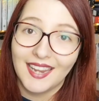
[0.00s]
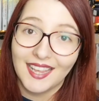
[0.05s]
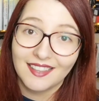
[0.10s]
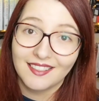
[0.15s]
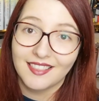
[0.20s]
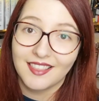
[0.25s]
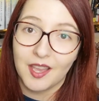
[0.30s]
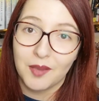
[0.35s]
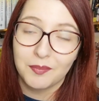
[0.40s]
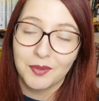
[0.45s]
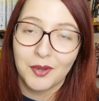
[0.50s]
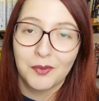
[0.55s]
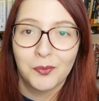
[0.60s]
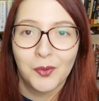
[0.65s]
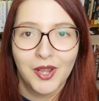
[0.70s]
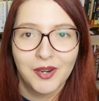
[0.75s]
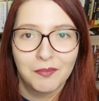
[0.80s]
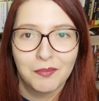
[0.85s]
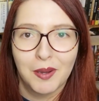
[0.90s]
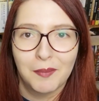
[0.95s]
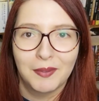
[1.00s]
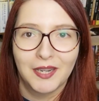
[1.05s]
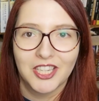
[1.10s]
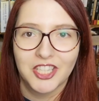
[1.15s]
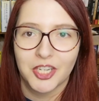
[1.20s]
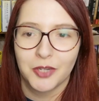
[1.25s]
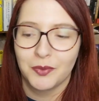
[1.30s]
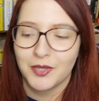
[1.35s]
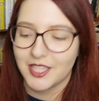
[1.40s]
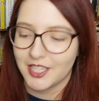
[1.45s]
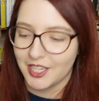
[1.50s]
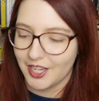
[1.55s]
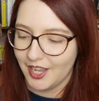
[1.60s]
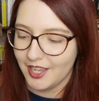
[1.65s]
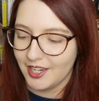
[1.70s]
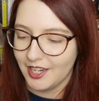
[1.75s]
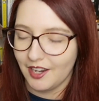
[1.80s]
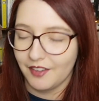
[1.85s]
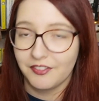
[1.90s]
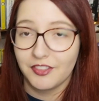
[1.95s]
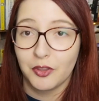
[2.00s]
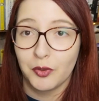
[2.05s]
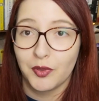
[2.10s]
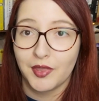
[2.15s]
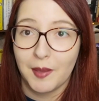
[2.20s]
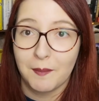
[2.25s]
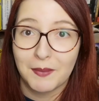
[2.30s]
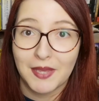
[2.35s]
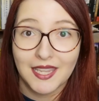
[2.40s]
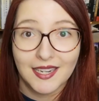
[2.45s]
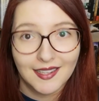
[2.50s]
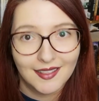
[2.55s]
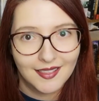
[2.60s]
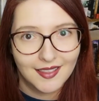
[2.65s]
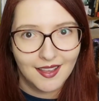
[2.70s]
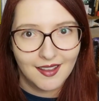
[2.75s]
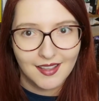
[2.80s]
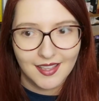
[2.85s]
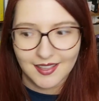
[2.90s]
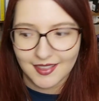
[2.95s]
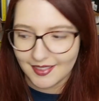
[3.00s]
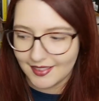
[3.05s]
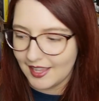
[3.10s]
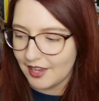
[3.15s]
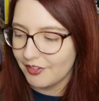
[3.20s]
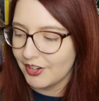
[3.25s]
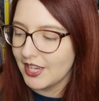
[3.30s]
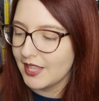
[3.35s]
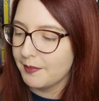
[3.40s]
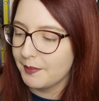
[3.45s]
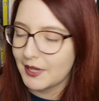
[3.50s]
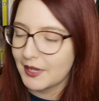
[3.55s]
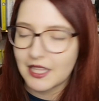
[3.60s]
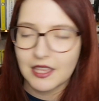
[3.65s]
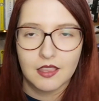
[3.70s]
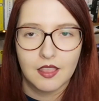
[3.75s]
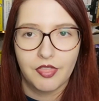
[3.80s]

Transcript: Next up, one publisher was kind enough to send me an entire series because